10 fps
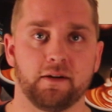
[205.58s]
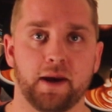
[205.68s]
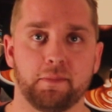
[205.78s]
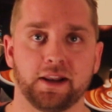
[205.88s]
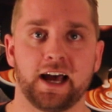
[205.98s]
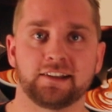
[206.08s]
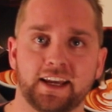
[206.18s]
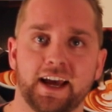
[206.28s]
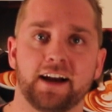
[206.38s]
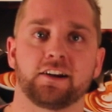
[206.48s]
maybe
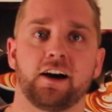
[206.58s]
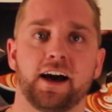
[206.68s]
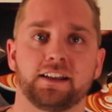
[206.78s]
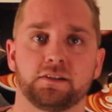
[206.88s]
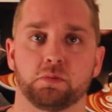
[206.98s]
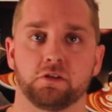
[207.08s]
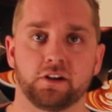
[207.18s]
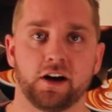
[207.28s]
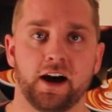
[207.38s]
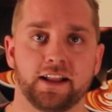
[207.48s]
latte art guides,
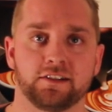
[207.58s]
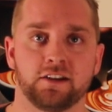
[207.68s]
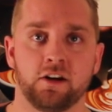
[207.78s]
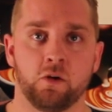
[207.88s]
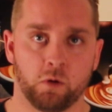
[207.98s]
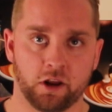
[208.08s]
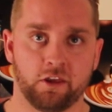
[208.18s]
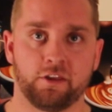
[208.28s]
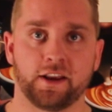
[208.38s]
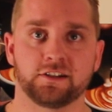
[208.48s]
brew guides? What are
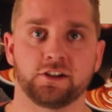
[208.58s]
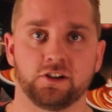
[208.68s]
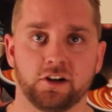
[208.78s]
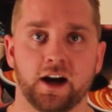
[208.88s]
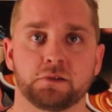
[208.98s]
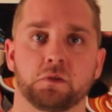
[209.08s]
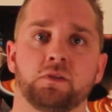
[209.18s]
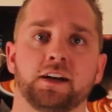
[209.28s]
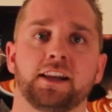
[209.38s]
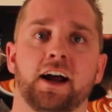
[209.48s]
the things that you guys would
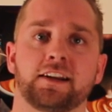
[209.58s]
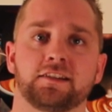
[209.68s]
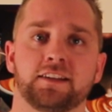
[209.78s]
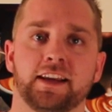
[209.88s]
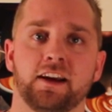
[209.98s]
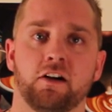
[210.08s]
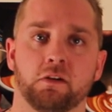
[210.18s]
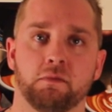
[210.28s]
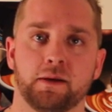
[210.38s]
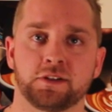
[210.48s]
really like to see on
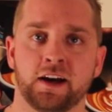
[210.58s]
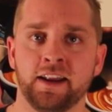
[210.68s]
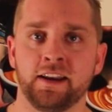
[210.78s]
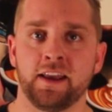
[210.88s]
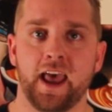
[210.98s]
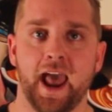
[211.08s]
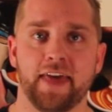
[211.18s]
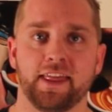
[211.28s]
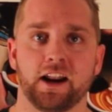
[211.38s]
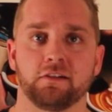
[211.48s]
a website?
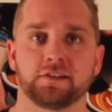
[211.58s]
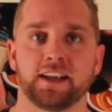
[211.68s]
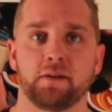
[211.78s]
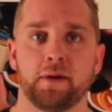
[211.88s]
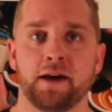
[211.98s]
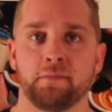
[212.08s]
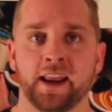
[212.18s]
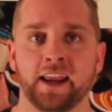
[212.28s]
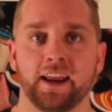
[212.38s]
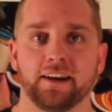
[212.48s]
And then I'll set about
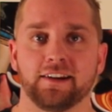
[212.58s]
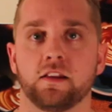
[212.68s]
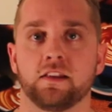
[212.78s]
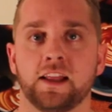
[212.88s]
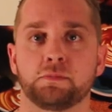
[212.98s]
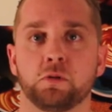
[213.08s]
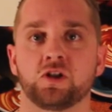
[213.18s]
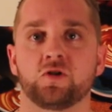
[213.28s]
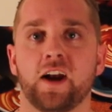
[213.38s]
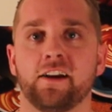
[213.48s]
making it. Let's
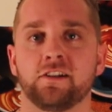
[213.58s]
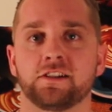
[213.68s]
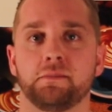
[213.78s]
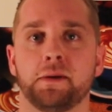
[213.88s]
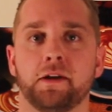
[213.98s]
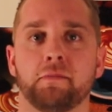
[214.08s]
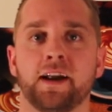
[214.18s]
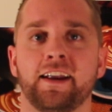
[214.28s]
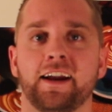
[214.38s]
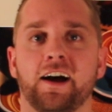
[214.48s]
push straight on to Mimic
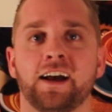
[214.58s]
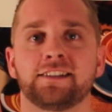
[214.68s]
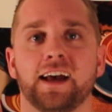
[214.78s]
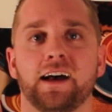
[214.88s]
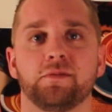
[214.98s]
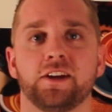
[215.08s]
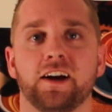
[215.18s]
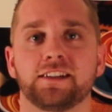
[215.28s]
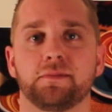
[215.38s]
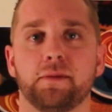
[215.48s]
Monday, guys. You
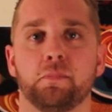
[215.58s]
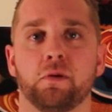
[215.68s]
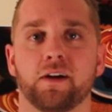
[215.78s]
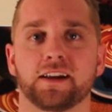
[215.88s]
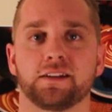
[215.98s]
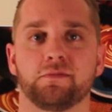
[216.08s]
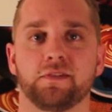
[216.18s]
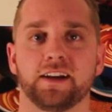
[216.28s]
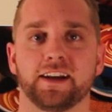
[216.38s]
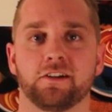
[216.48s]
guys have been pouring some
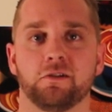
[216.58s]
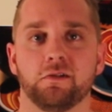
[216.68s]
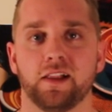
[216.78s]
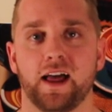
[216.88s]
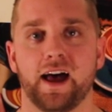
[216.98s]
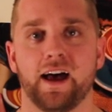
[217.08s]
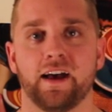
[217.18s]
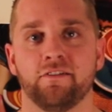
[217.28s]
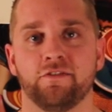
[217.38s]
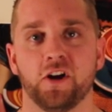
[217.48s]
really cool
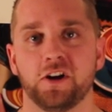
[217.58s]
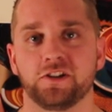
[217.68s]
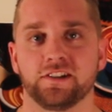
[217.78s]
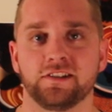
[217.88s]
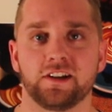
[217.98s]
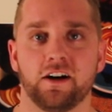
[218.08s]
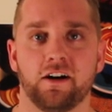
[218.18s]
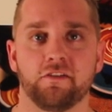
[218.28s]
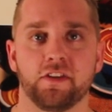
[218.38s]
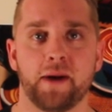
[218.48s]
versions
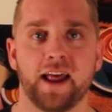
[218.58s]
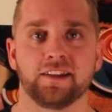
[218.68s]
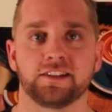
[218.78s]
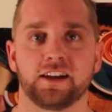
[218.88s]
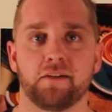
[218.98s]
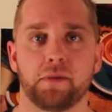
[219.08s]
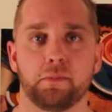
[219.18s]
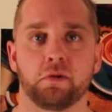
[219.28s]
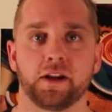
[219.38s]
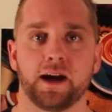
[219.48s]
of the patterns that I've
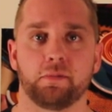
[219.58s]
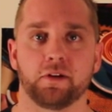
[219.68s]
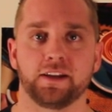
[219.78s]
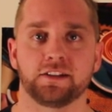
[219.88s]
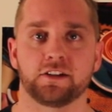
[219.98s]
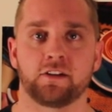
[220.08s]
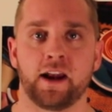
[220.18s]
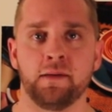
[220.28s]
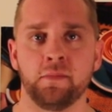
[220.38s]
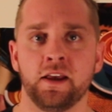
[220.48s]
been putting up on
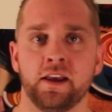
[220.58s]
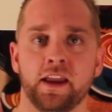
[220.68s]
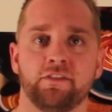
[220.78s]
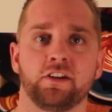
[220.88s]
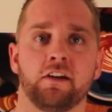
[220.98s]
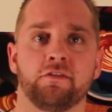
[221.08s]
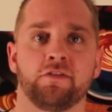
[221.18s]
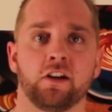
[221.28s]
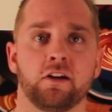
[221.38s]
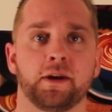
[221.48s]
Instagram. If you don't
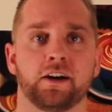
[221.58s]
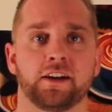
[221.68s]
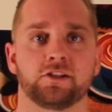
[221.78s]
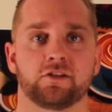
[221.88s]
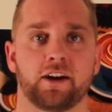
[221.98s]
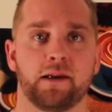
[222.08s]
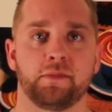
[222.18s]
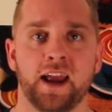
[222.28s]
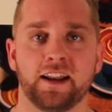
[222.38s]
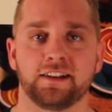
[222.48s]
follow me on Instagram
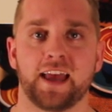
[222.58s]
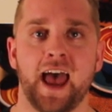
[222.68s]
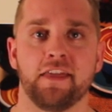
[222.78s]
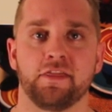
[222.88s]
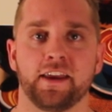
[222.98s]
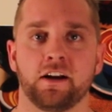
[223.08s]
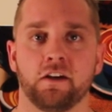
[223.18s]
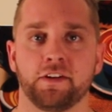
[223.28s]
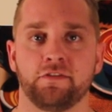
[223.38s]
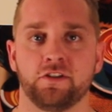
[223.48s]
yet, it's at
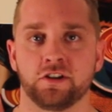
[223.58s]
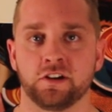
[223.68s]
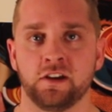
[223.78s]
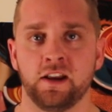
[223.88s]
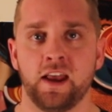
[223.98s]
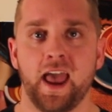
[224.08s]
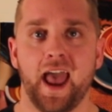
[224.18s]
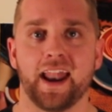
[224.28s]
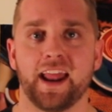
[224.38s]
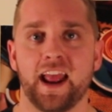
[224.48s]
@thecoffeefusion,
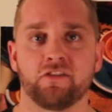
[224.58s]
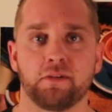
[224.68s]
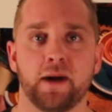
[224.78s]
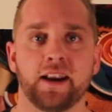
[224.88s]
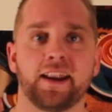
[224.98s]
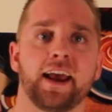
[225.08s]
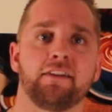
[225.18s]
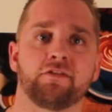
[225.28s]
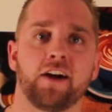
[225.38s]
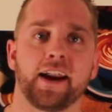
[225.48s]
and every Monday
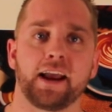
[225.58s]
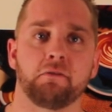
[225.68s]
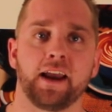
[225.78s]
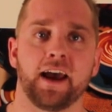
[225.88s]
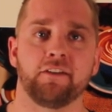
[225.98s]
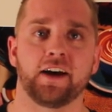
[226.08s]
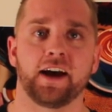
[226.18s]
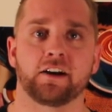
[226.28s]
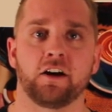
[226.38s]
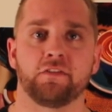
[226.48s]
and Friday we
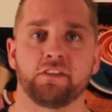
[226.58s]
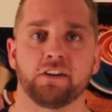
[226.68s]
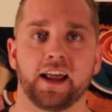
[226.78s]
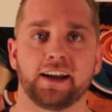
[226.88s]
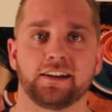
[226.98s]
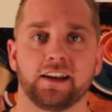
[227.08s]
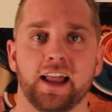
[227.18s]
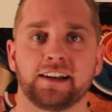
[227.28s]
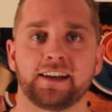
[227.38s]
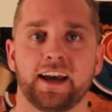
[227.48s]
have coffee related
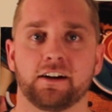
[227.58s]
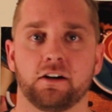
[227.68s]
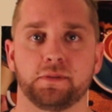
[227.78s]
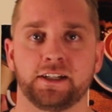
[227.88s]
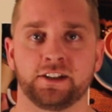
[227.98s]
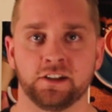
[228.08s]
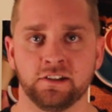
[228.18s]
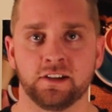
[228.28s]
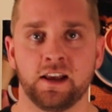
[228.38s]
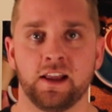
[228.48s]
latte art
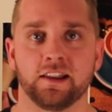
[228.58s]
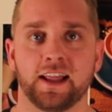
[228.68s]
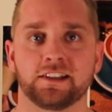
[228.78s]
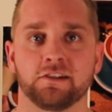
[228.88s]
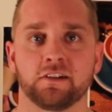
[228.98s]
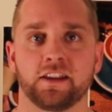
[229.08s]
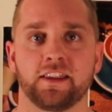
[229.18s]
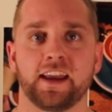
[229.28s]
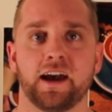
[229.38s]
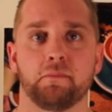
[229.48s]
competitions. Let's look at
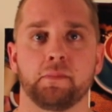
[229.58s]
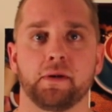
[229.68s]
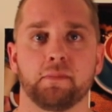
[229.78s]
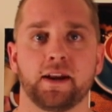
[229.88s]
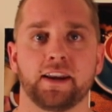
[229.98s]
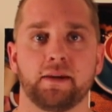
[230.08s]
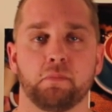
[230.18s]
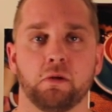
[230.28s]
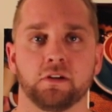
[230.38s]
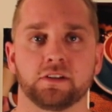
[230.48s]
the Mimic Monday
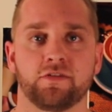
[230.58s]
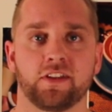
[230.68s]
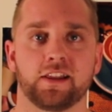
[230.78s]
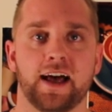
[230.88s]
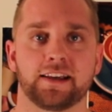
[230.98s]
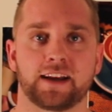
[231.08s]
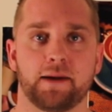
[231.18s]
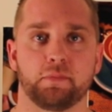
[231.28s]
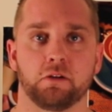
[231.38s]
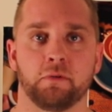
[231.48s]
pours for the last
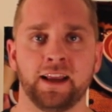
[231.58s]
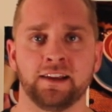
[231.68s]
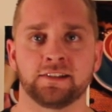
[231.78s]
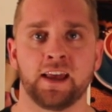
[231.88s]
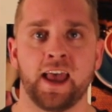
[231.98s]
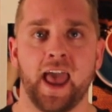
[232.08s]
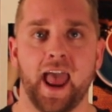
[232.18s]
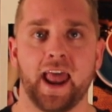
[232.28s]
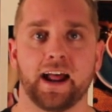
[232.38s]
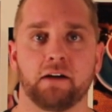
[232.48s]
couple of weeks,
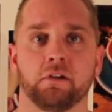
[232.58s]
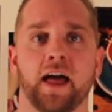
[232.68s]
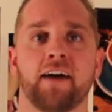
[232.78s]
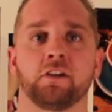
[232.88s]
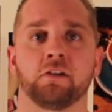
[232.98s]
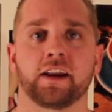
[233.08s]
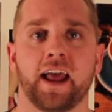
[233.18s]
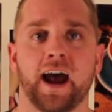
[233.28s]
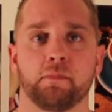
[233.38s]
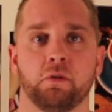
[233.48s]
and we'll have a look at
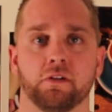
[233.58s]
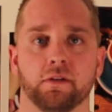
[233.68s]
how to pour